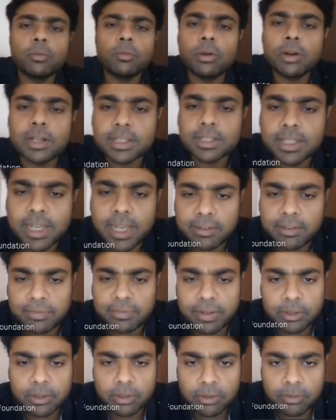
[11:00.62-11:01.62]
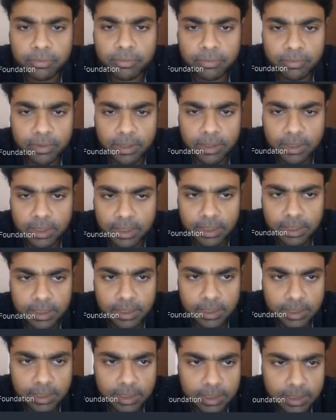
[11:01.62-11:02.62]
Now, what is the effect of
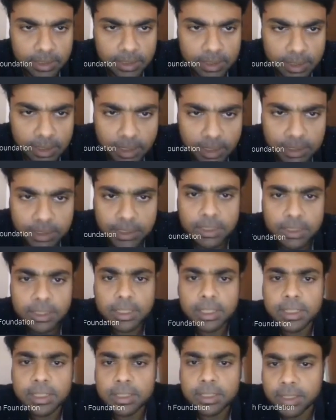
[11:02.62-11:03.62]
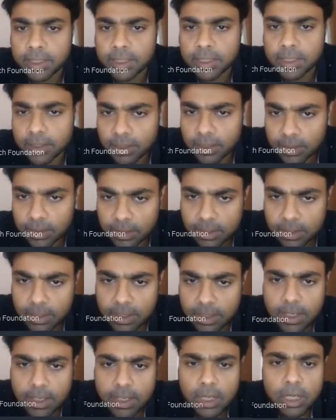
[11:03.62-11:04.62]
reduction in
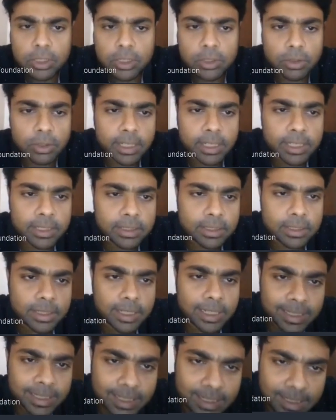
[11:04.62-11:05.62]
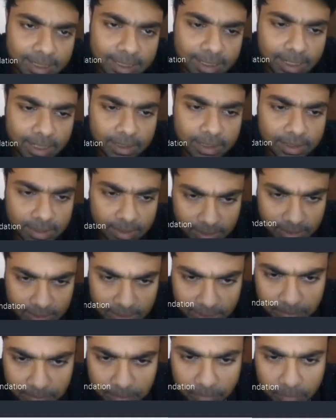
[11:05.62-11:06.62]
CRR? So in this
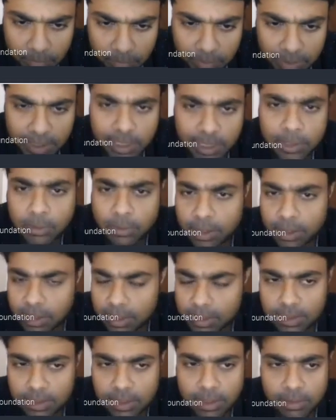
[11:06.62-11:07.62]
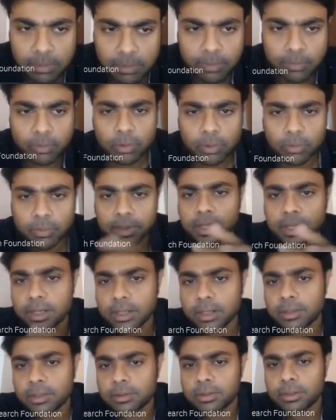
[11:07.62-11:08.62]
case, we need to understand before
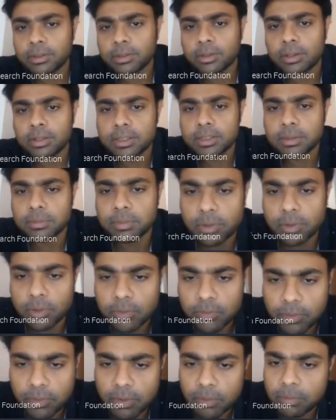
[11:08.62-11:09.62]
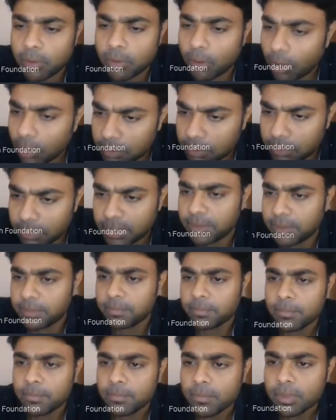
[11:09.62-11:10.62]
we get into the concept of broad
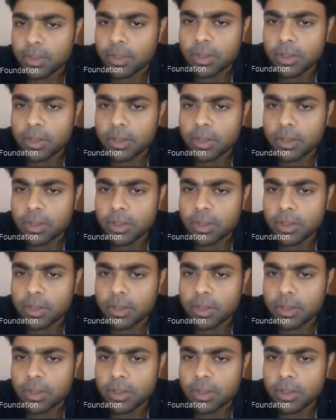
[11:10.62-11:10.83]
money.